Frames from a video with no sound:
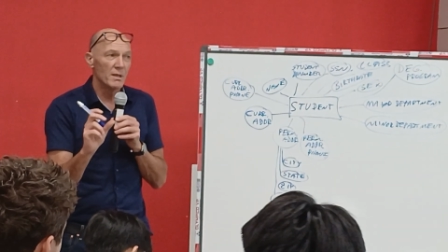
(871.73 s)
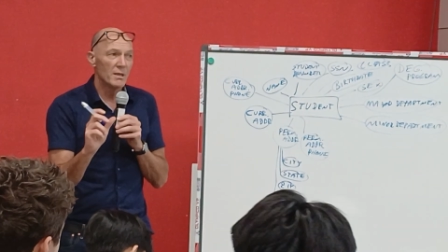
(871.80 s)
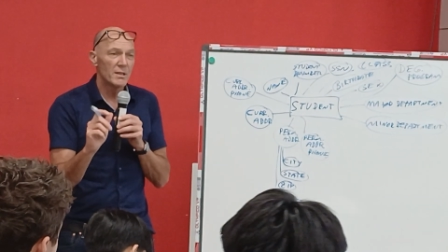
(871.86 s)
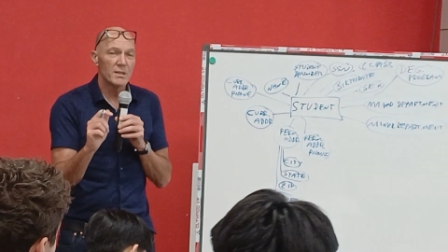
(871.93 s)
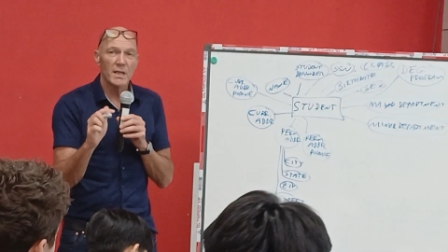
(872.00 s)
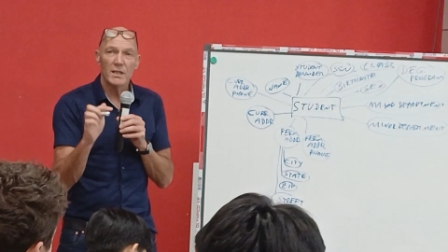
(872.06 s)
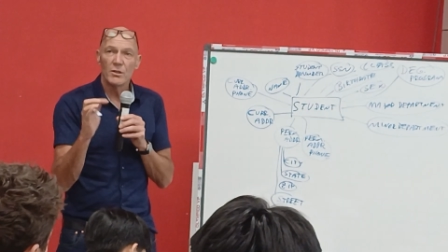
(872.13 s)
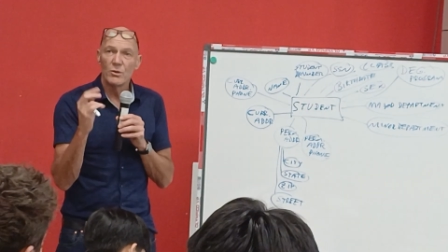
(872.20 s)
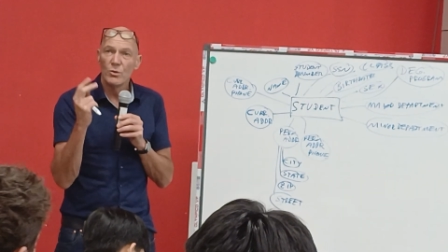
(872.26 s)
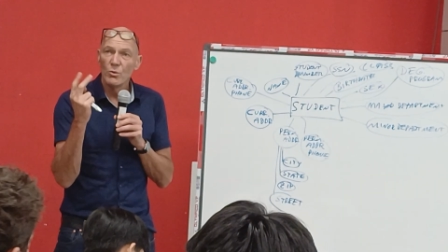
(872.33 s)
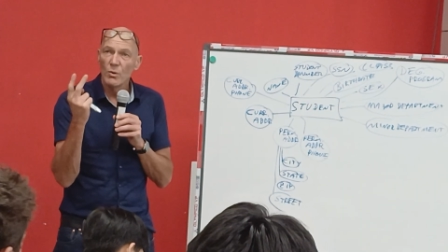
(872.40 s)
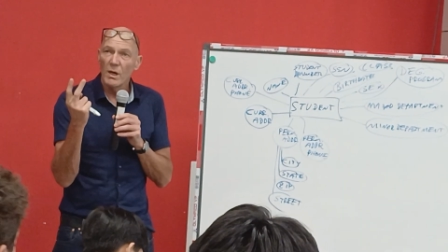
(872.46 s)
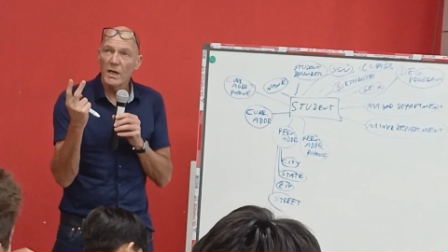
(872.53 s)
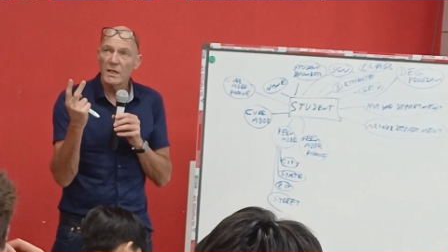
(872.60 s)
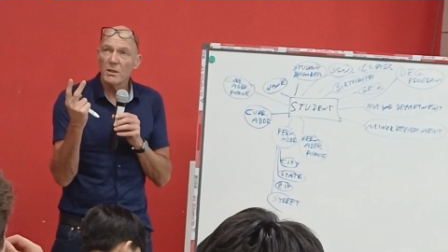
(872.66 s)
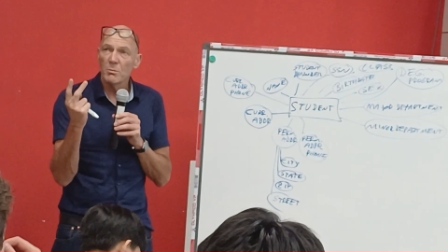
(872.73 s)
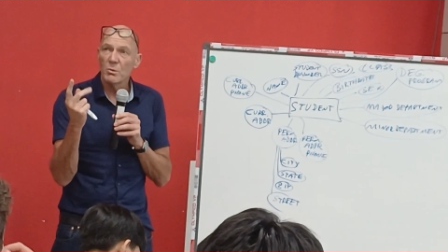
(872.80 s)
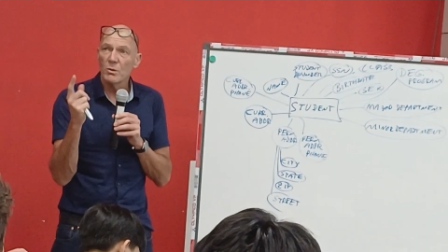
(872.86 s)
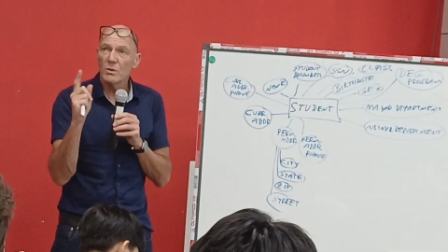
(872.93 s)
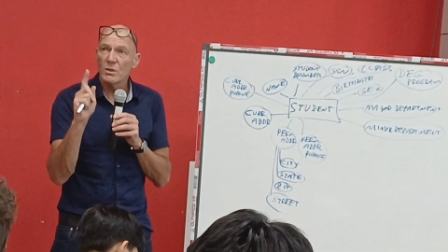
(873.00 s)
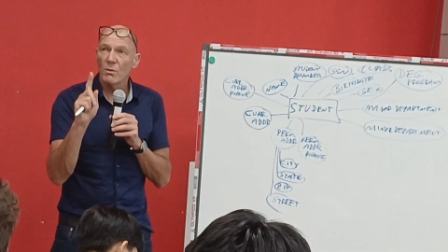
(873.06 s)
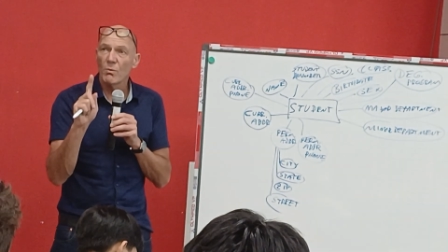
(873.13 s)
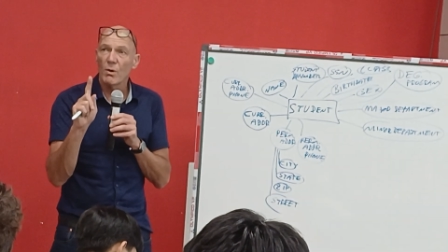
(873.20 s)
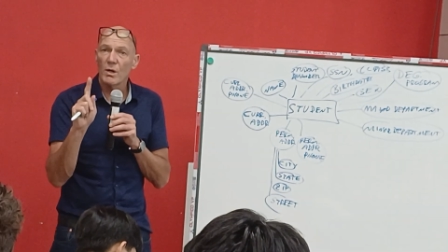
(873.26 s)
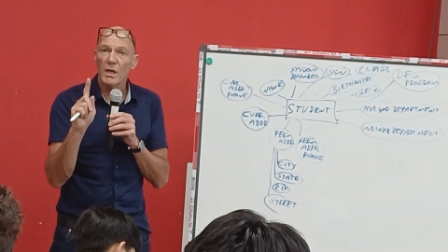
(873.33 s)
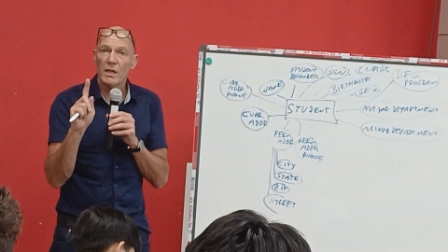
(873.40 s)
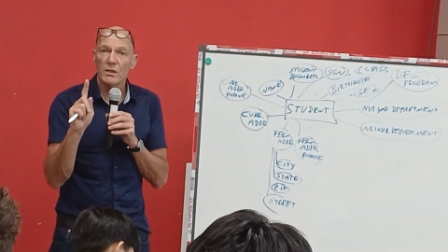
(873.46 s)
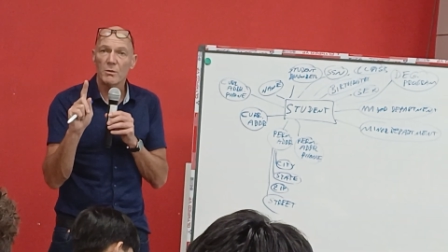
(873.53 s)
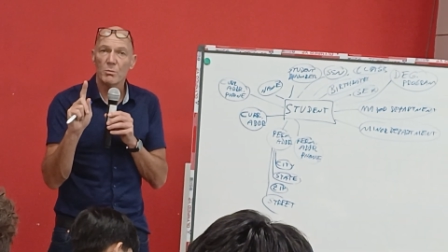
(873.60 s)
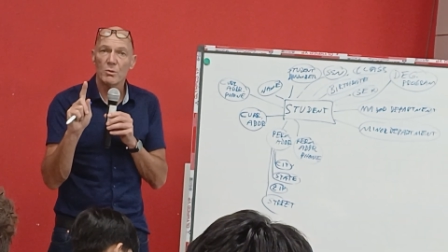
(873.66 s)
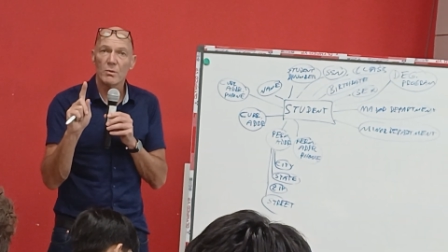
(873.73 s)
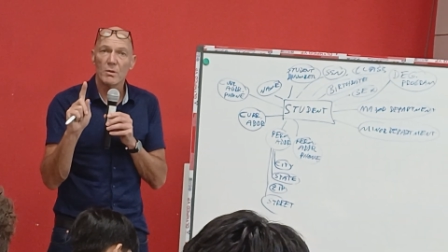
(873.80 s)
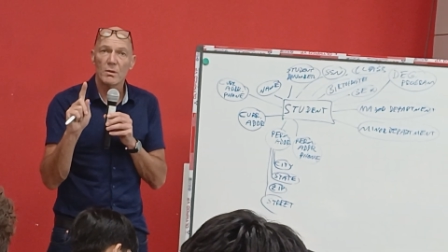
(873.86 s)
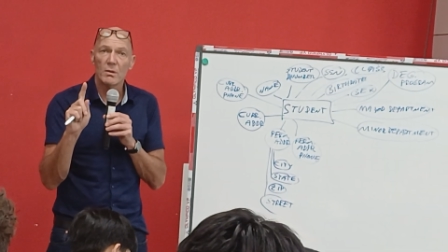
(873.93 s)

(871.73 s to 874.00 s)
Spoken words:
Is that two attributes or one attribute?